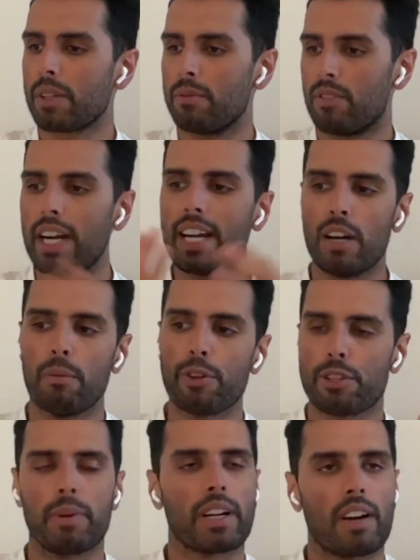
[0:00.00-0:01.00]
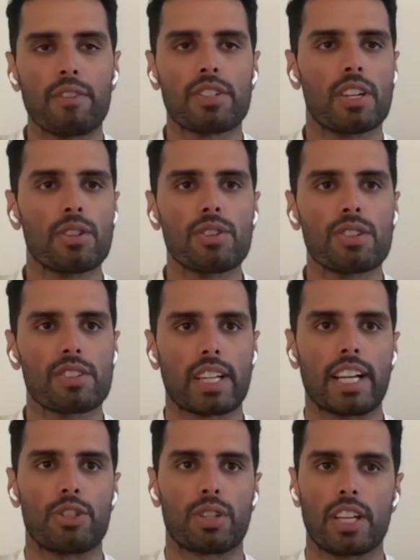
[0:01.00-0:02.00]
right now most of my conversation is just
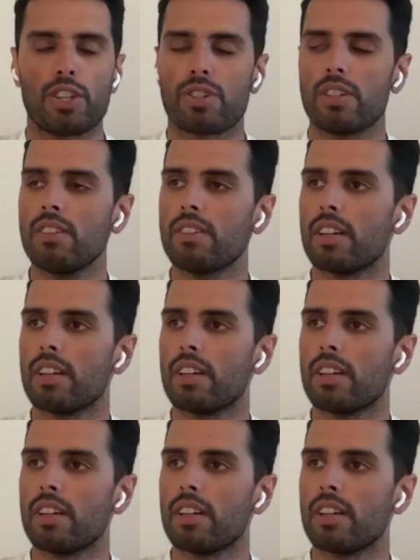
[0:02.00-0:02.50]
like education,